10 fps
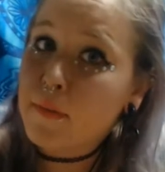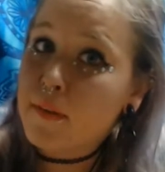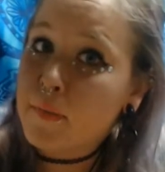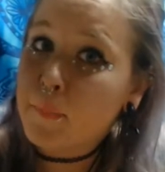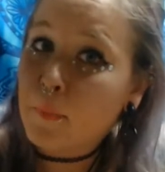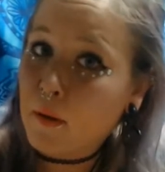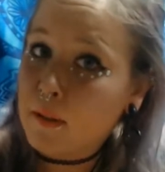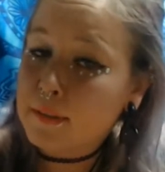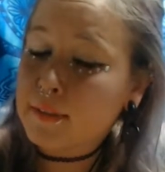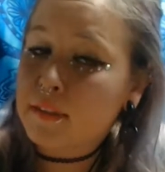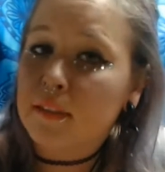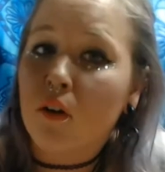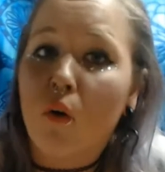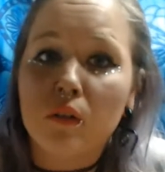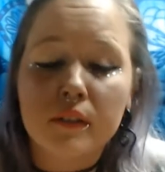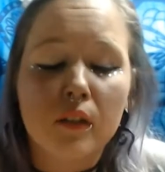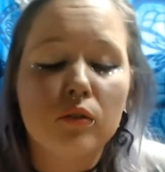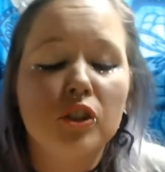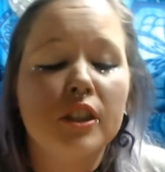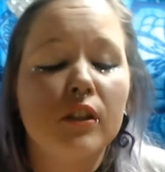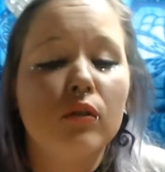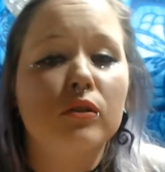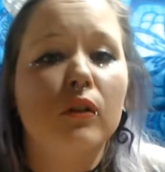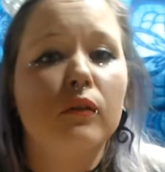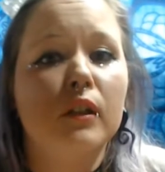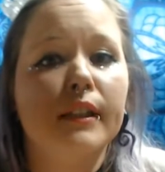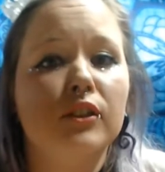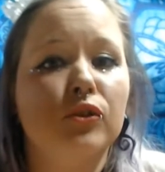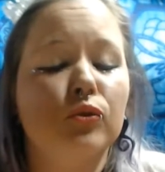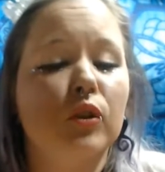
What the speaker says: but also she goes over into